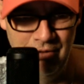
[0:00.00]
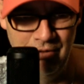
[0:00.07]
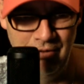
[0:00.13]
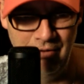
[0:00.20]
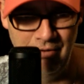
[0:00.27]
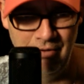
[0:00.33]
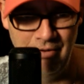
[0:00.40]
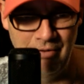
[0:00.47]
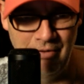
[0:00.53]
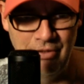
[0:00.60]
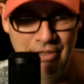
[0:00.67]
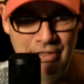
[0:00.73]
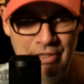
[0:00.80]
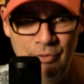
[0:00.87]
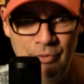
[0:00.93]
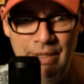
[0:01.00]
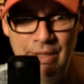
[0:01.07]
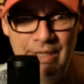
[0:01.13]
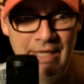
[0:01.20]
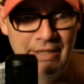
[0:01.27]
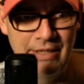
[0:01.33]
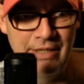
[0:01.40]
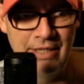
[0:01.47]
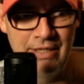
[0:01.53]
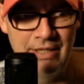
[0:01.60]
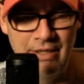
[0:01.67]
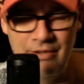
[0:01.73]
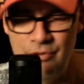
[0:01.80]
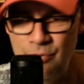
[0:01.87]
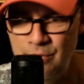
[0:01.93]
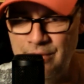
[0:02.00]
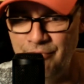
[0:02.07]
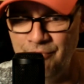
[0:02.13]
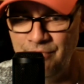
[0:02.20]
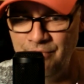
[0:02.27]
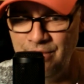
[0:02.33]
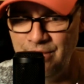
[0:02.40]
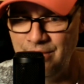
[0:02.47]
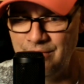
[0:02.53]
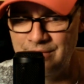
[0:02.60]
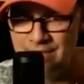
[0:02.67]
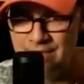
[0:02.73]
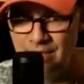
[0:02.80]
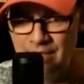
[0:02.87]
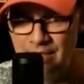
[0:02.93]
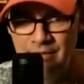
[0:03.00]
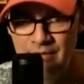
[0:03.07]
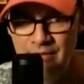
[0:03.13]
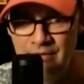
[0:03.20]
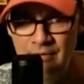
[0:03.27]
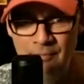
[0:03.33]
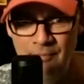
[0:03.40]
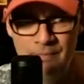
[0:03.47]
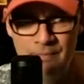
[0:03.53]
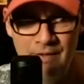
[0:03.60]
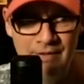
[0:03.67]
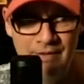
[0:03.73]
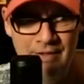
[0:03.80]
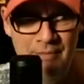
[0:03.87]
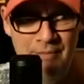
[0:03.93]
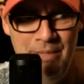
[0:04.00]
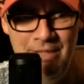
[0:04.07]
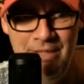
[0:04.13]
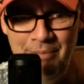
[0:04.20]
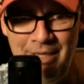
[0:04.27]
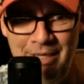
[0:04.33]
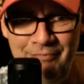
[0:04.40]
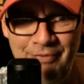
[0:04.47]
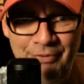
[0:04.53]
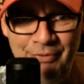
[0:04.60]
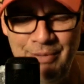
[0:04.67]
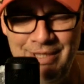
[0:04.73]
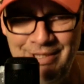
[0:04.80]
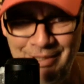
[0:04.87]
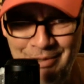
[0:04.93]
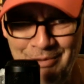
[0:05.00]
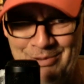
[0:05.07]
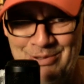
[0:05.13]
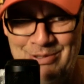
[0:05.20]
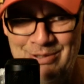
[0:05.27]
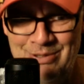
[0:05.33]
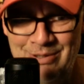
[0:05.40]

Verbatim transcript: Uh, like mm-hmm. the UN had a, a 2015 deadline. Mm-hmm. They beat it by three years.